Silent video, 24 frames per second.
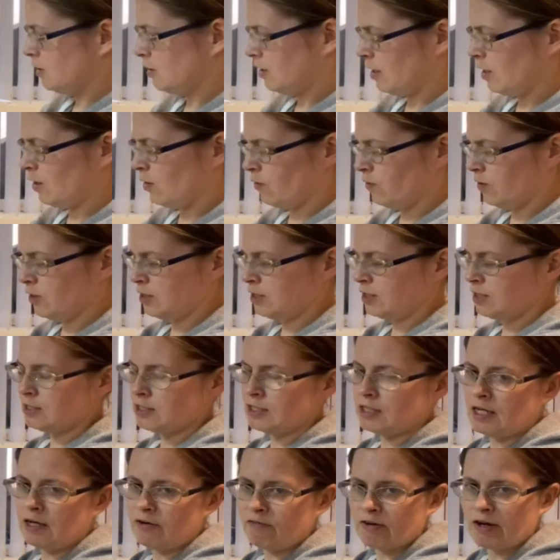Now this is
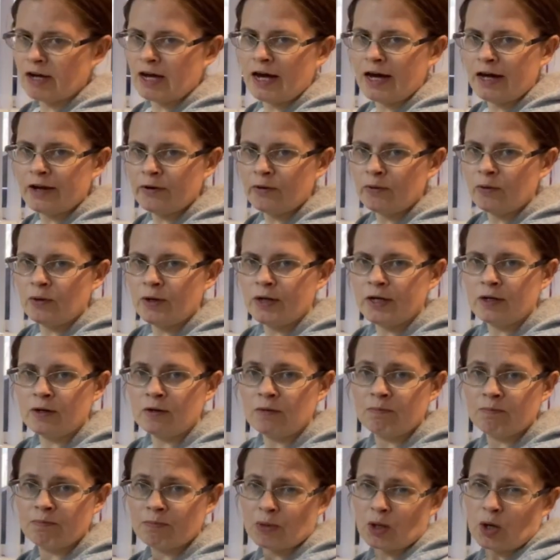an avocado oil,
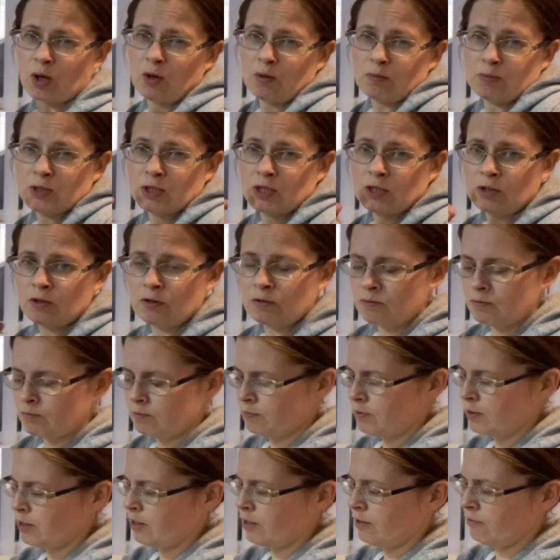optional,
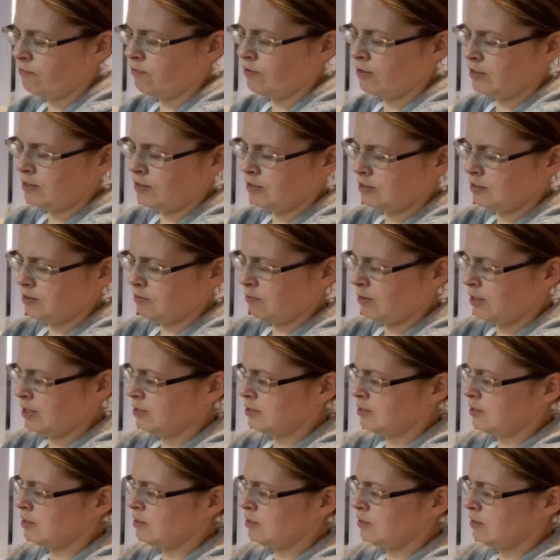but I find it
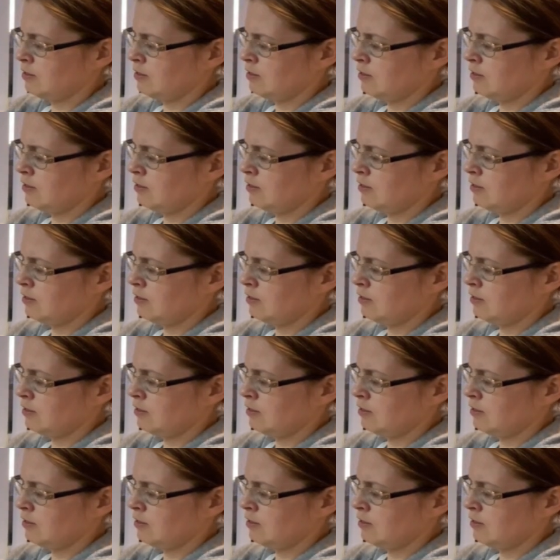amazing.